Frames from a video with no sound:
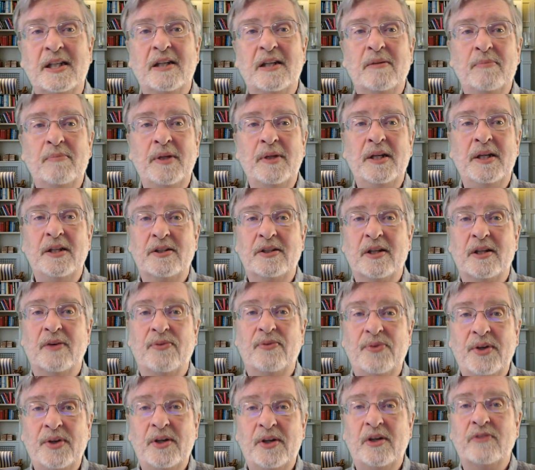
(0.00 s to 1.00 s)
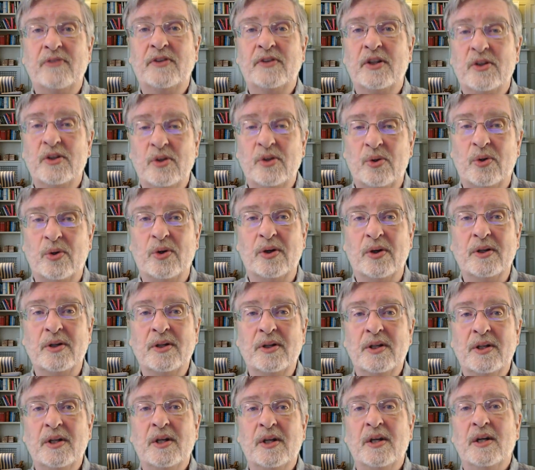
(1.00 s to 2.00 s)
It means a fear of the Lord,
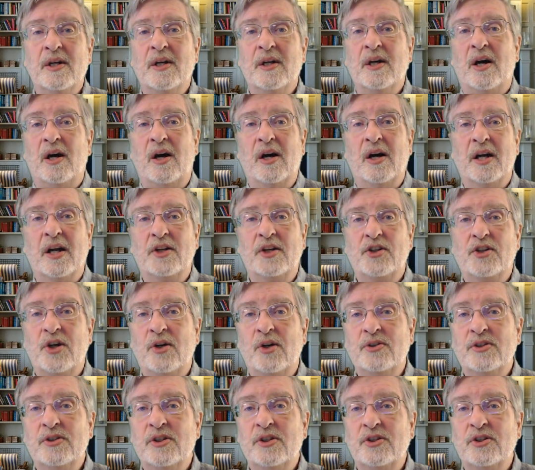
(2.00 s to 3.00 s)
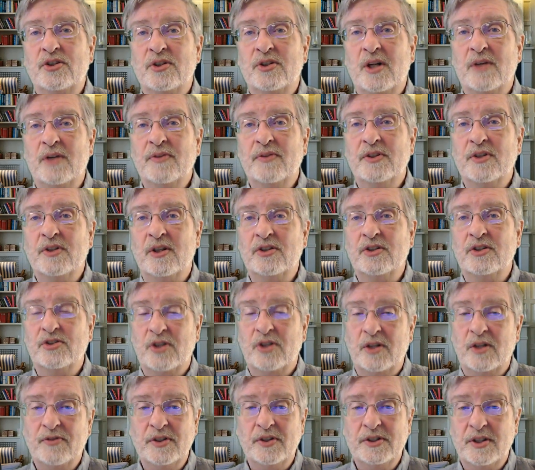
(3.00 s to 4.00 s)
our chosen servants are
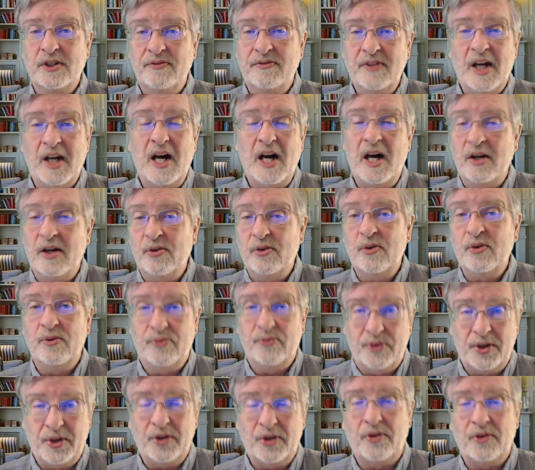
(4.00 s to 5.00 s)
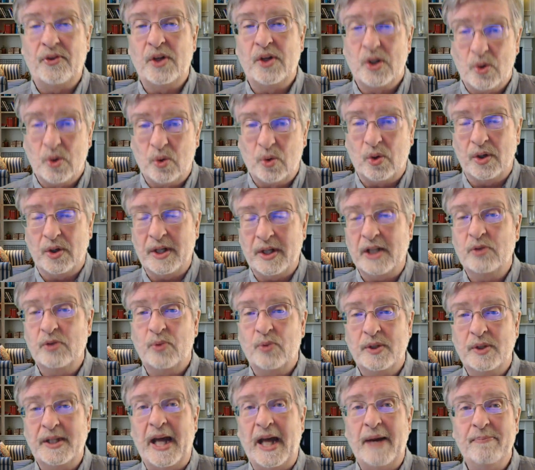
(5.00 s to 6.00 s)
servants of God who fear the Lord. That's
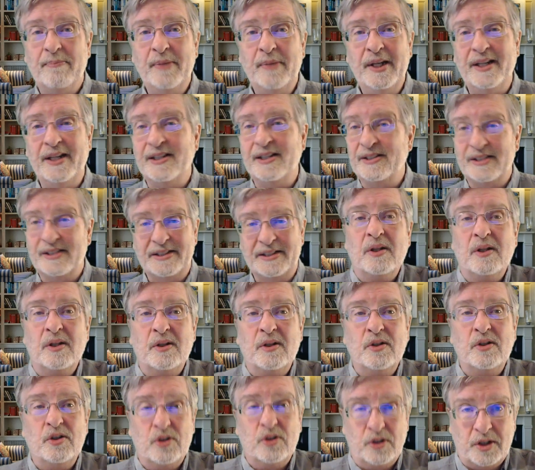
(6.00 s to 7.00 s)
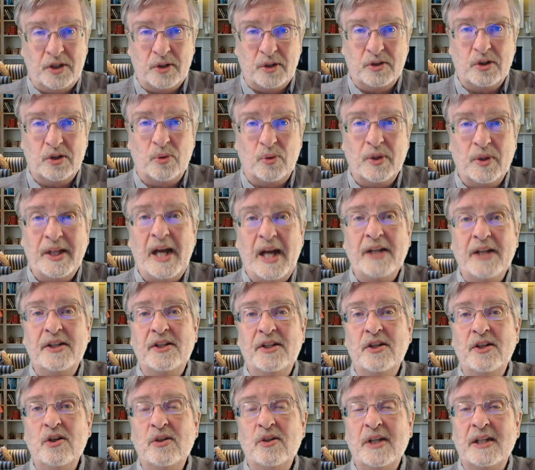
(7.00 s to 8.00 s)
what that means. So, with that,
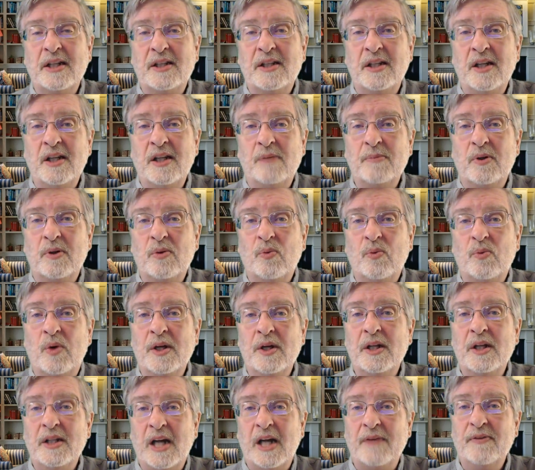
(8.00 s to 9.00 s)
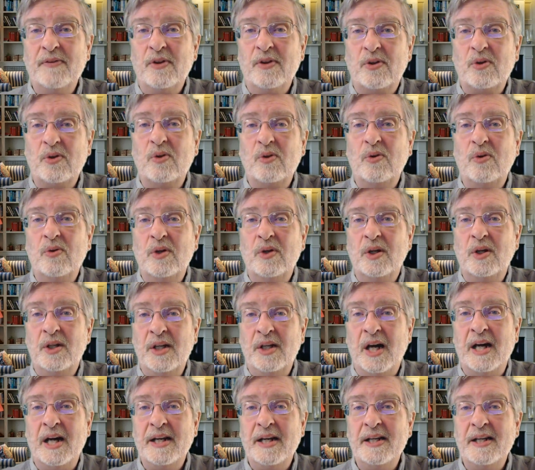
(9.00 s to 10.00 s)
did you know that the number 111 through
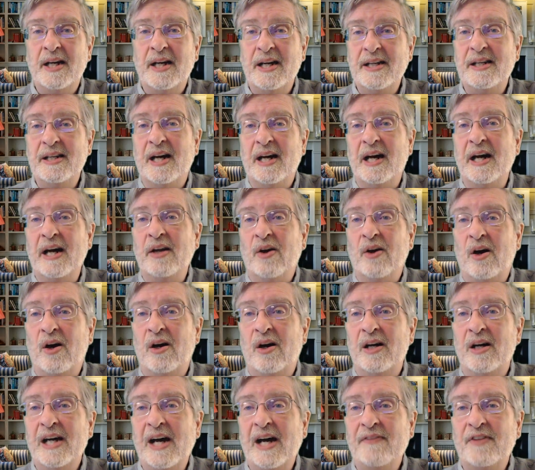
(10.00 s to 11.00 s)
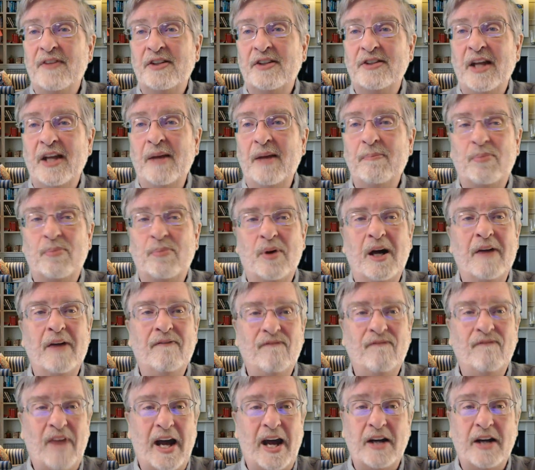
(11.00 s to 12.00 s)
999 all have the same
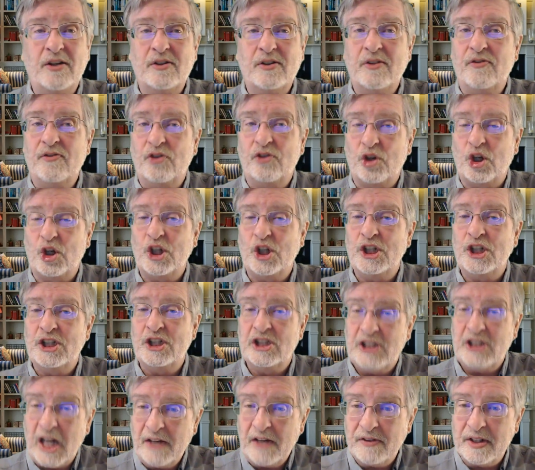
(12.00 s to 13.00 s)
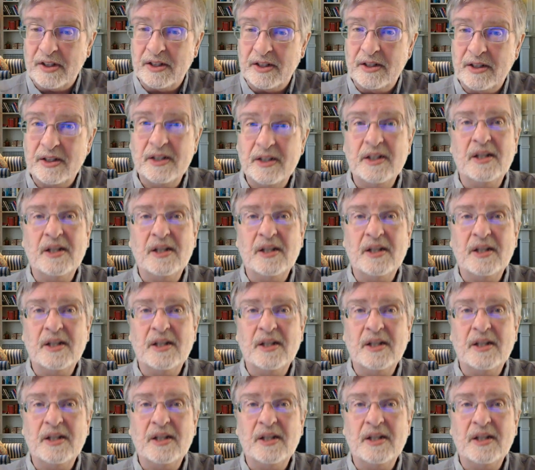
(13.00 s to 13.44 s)
prime factor of 37,